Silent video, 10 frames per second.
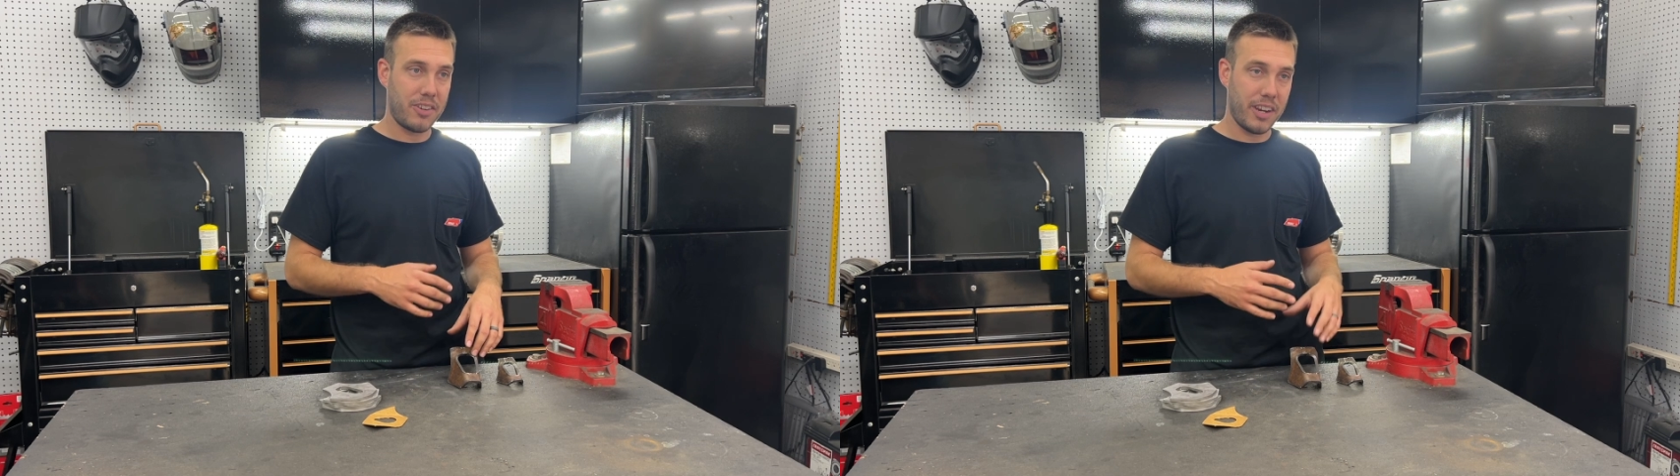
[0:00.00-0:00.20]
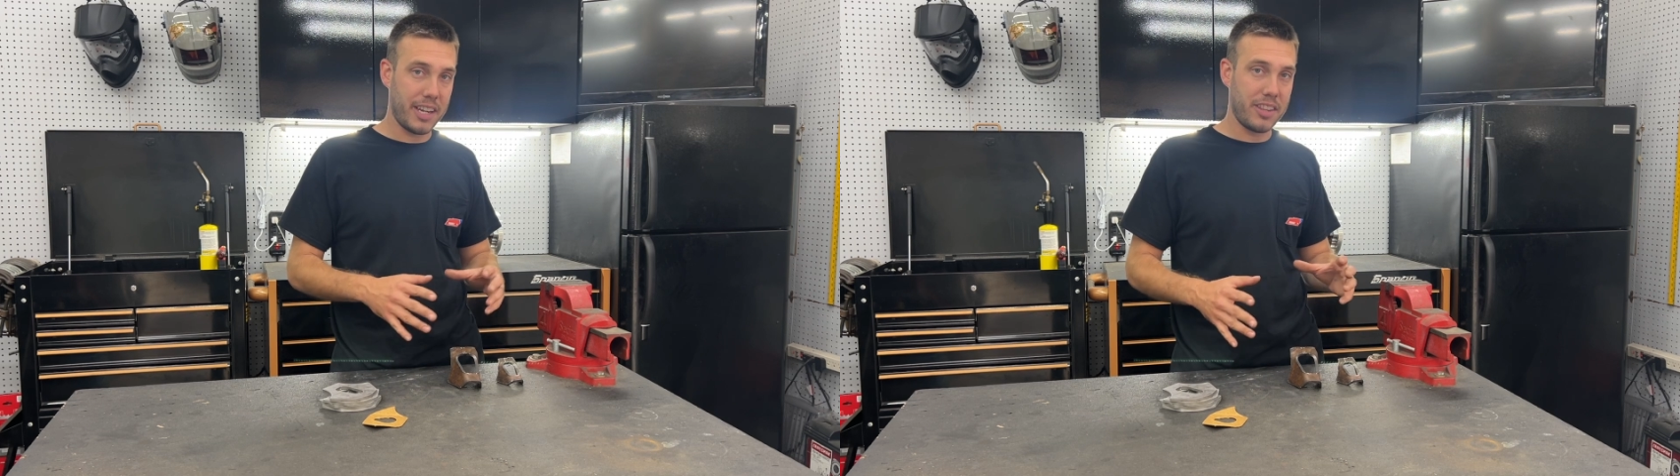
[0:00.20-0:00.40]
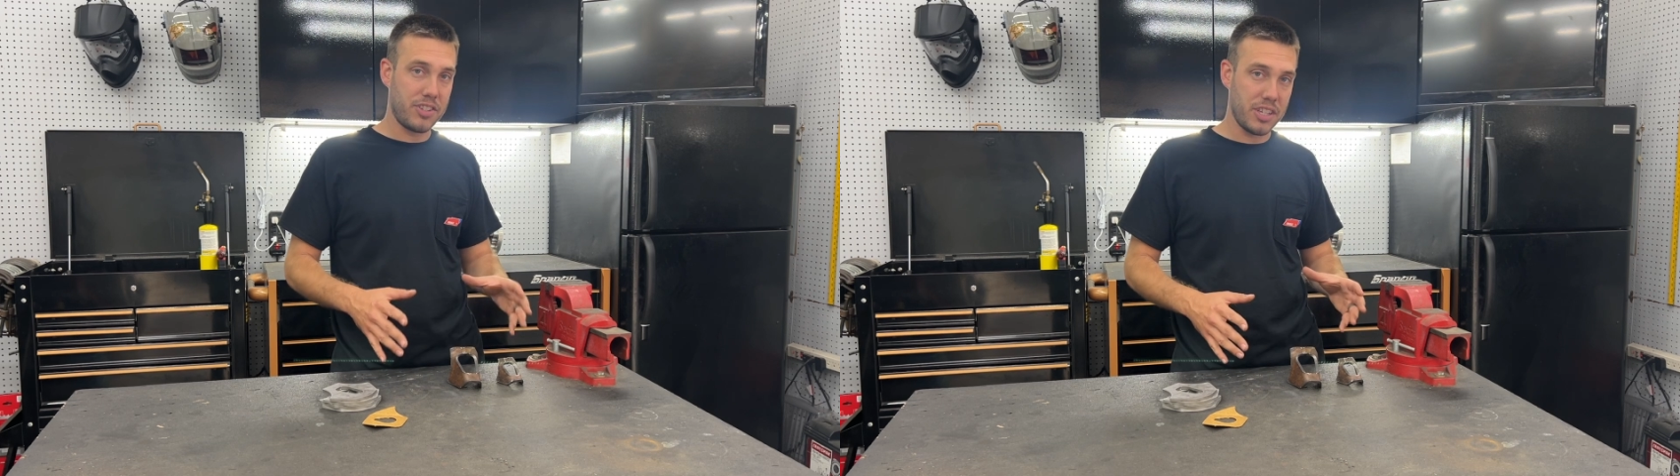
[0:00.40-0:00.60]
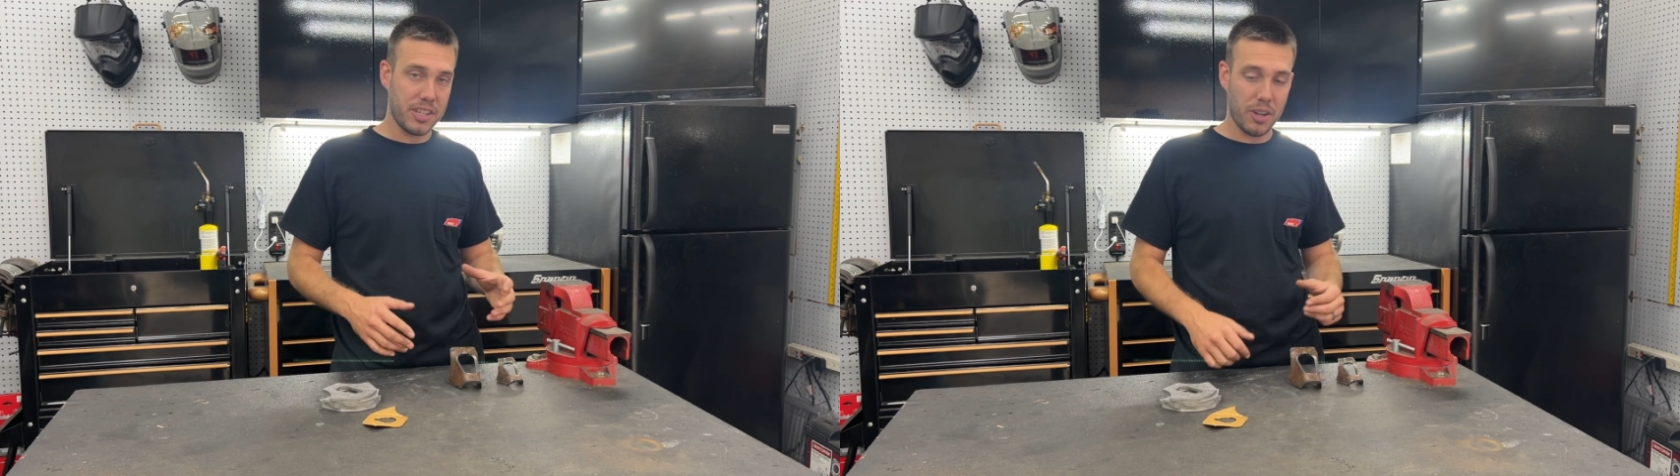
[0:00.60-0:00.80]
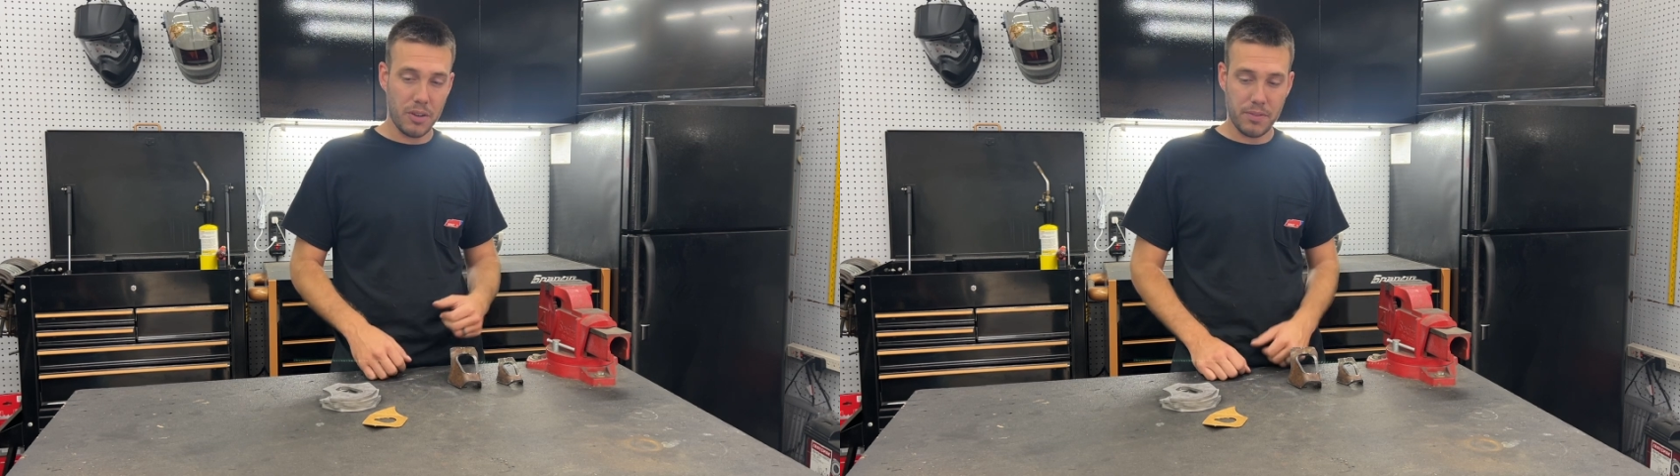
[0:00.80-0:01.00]
created the
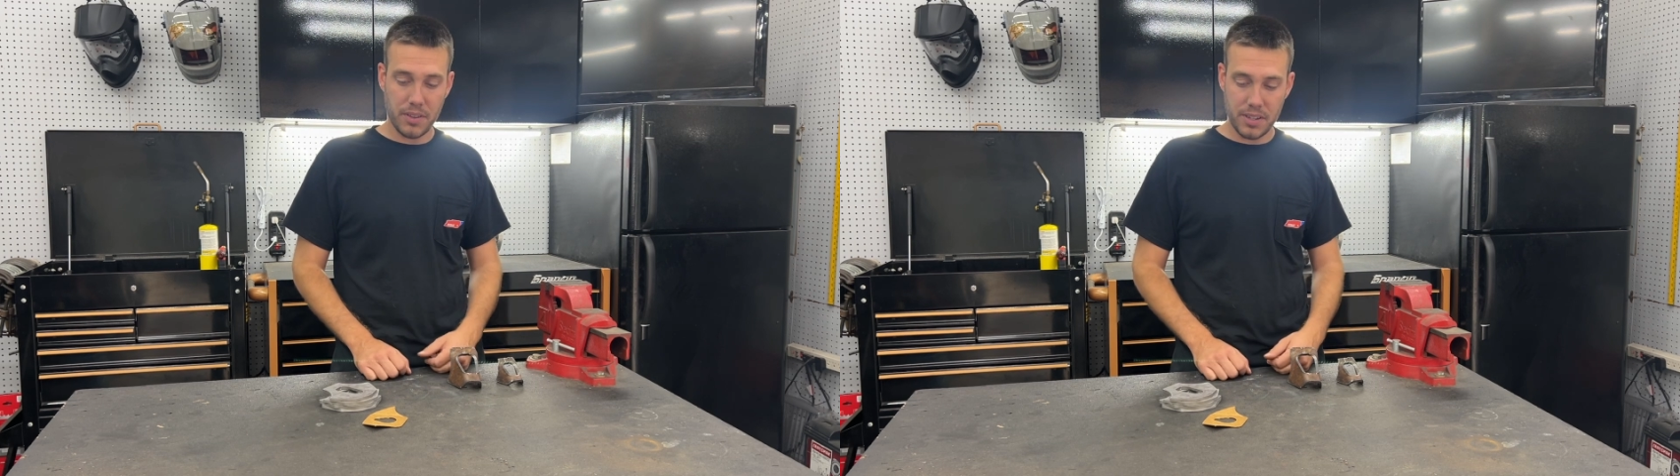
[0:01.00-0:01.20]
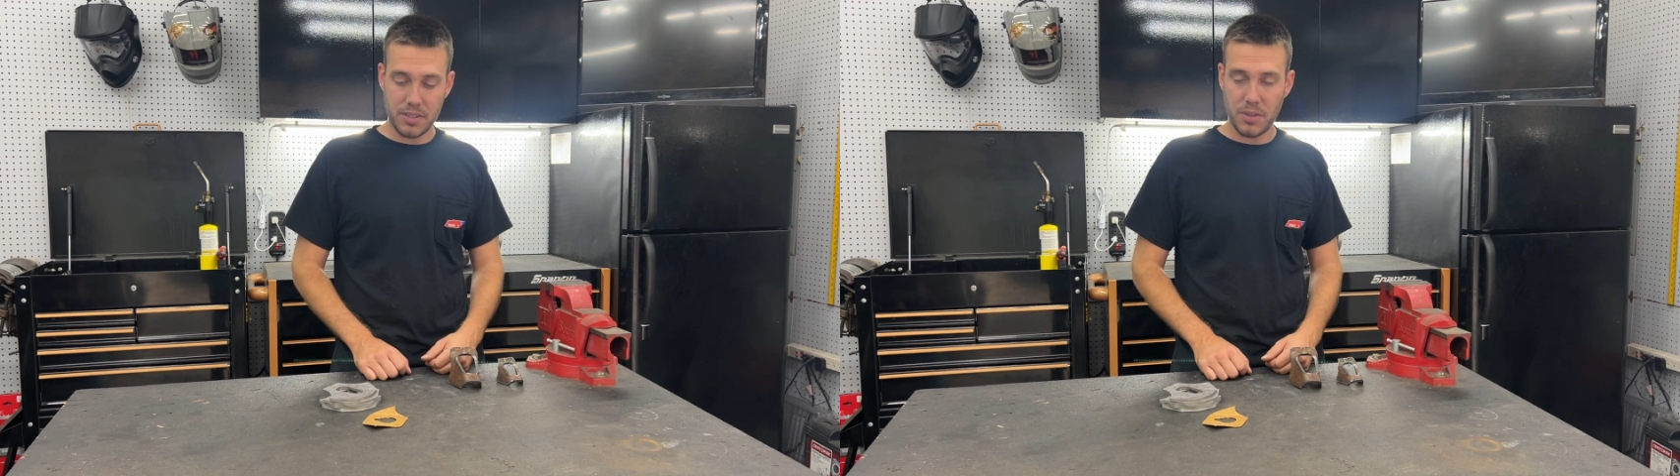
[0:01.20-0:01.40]
G-code for this